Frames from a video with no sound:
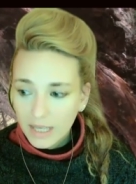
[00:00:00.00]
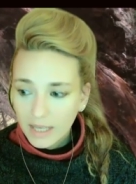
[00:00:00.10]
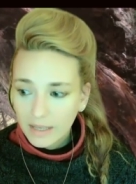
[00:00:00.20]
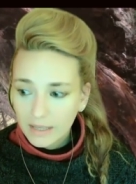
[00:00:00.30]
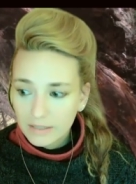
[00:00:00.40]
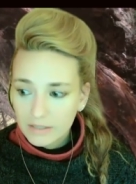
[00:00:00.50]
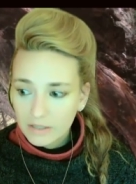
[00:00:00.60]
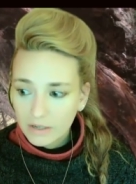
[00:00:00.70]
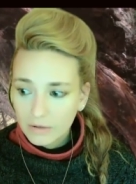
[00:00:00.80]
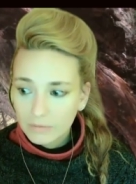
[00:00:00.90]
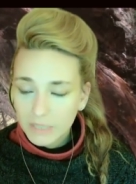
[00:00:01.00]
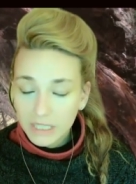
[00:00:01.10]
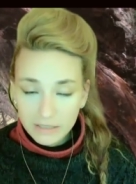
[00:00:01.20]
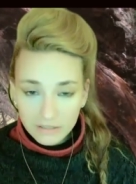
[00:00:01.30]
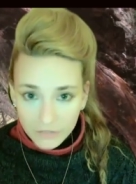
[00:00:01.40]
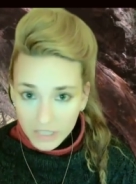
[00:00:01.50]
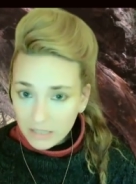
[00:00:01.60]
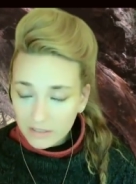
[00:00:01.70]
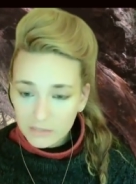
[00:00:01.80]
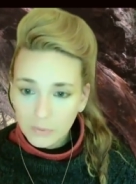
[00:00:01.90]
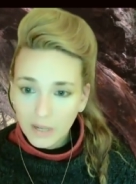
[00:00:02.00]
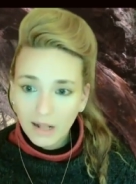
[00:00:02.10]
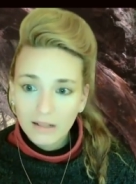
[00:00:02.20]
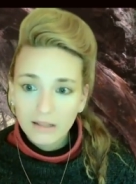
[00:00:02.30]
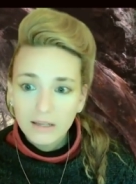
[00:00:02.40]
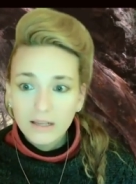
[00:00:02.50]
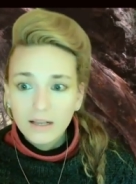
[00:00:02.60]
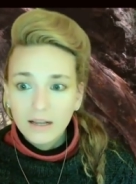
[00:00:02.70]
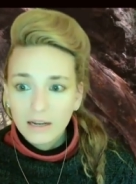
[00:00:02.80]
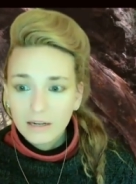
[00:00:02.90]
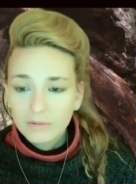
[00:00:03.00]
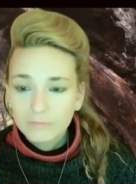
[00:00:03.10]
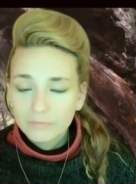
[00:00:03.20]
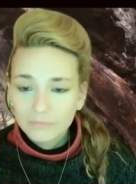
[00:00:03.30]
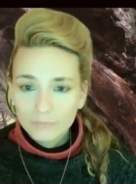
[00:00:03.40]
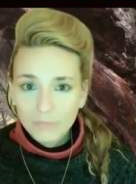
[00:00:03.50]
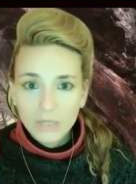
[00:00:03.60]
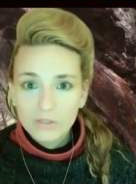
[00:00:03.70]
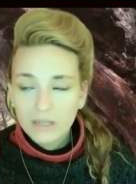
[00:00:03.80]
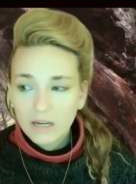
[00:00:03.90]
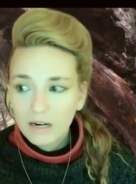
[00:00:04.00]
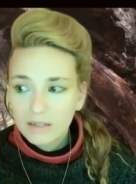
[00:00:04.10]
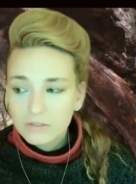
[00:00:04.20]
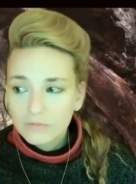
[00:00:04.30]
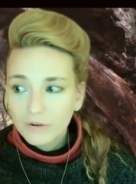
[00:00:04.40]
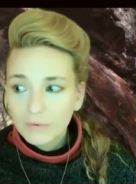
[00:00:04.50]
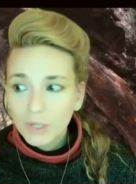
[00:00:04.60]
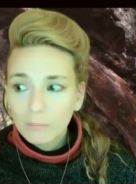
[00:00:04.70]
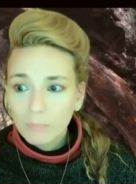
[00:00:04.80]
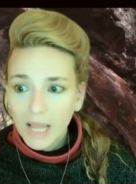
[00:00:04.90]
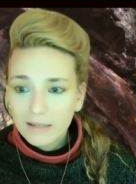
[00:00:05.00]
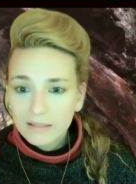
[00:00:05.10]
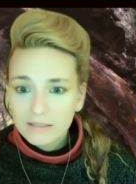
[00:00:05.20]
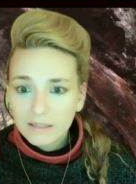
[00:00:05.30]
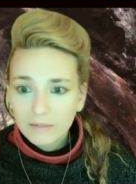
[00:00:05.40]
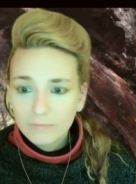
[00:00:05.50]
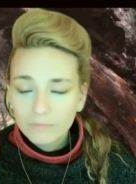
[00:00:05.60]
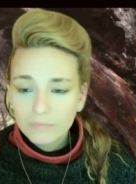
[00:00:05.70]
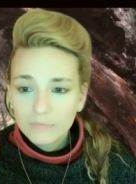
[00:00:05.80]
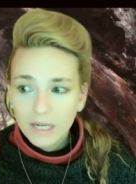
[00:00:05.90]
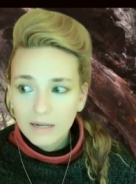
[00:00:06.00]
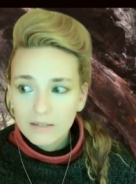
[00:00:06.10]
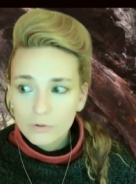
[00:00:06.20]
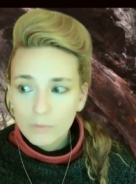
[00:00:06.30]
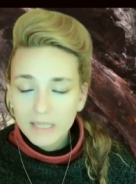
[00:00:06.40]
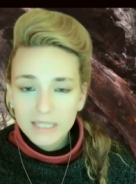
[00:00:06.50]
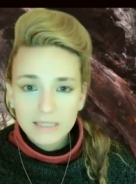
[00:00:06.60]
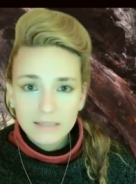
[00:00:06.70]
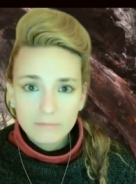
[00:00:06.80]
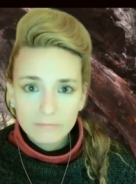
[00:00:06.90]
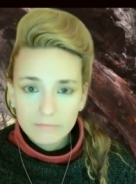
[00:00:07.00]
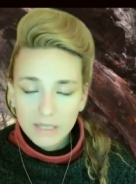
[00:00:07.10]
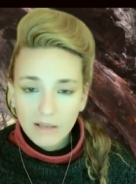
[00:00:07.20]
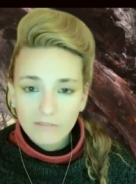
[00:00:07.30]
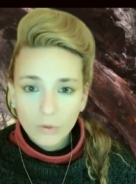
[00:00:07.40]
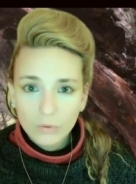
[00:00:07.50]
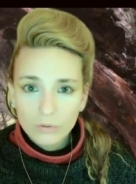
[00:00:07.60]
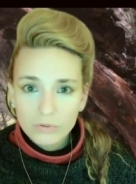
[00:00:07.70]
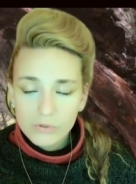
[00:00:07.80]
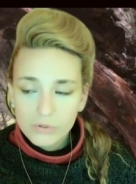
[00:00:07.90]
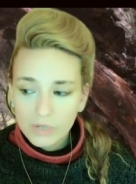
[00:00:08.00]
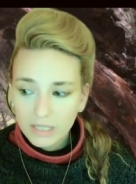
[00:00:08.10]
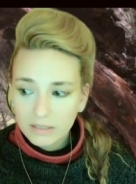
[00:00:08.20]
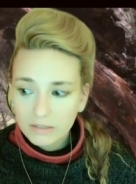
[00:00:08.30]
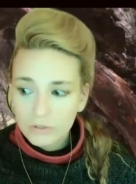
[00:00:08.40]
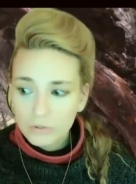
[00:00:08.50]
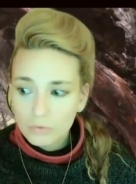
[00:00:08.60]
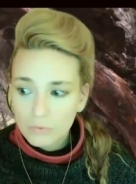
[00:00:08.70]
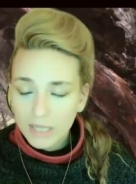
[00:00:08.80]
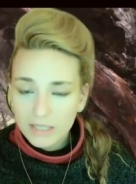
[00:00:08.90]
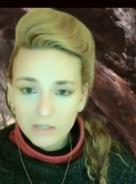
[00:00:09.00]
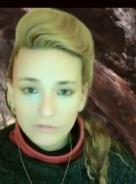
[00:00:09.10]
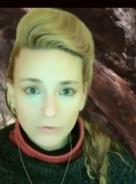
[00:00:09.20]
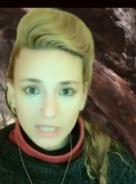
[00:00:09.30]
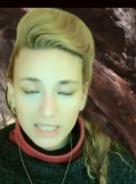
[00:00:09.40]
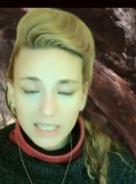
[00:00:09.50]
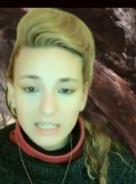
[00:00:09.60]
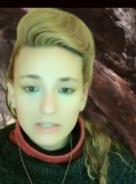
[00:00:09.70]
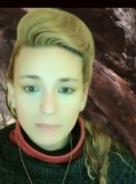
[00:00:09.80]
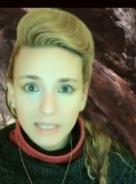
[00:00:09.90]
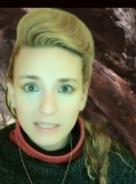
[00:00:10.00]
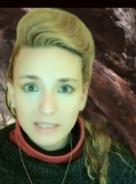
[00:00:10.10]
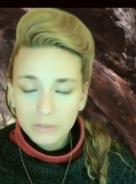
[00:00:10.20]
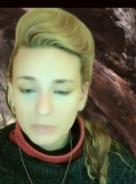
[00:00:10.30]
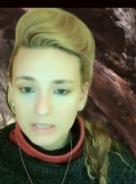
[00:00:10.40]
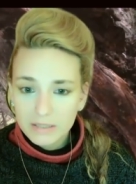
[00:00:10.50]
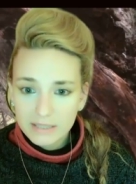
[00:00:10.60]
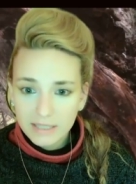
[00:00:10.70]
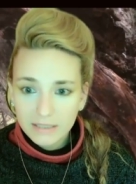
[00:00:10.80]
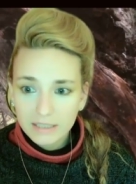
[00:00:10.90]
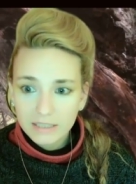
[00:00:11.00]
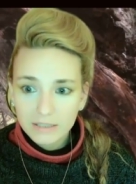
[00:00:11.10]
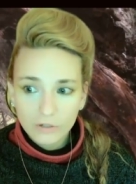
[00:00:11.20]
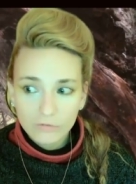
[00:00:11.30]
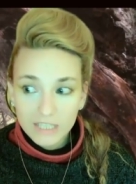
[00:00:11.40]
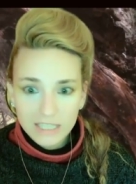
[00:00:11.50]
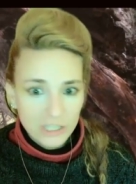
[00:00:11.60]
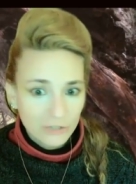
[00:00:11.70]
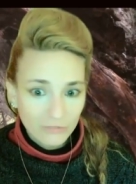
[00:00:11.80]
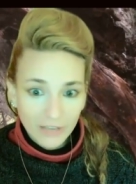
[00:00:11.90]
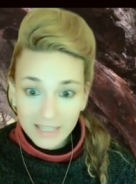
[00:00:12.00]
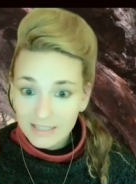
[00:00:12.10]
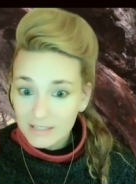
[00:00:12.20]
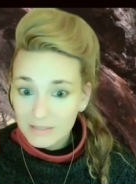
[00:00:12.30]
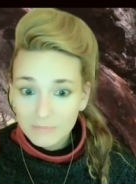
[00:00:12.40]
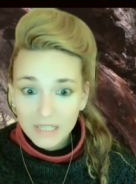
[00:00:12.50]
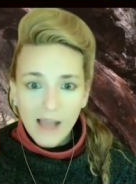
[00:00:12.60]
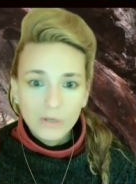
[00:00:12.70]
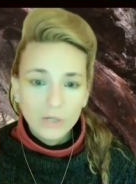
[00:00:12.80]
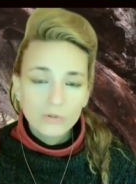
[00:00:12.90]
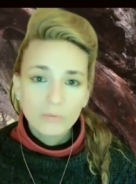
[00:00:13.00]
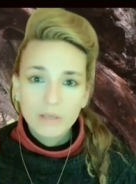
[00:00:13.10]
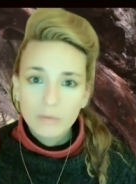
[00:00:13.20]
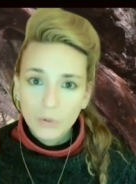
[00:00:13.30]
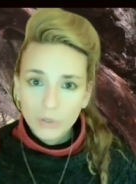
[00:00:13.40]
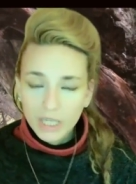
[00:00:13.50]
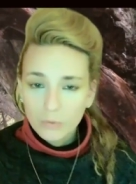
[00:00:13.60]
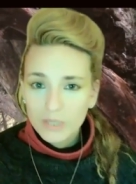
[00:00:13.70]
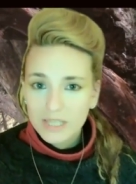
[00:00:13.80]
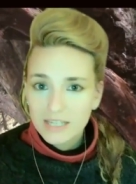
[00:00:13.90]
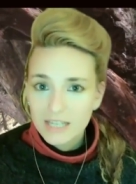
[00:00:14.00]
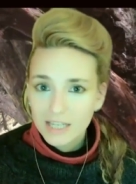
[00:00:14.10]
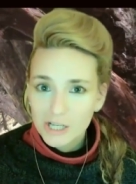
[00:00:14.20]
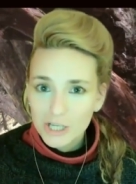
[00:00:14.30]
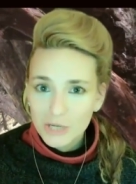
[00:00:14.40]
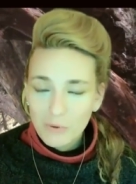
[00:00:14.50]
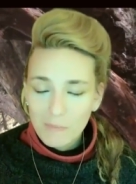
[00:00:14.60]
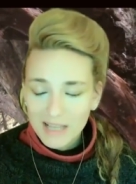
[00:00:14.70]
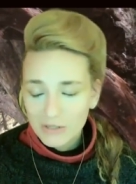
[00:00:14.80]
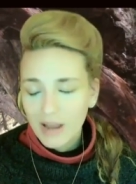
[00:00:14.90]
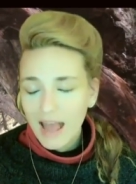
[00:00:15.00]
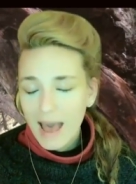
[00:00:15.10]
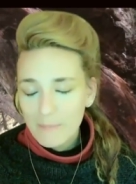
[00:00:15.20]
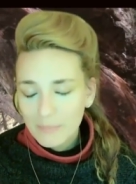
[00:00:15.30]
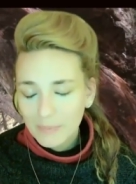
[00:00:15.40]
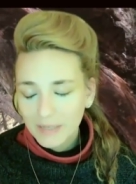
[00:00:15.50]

and healing field as well, because it's very complex. There are so many levels into any of our engagement here with any of the interface. I will also be working with the Energy Remaster app,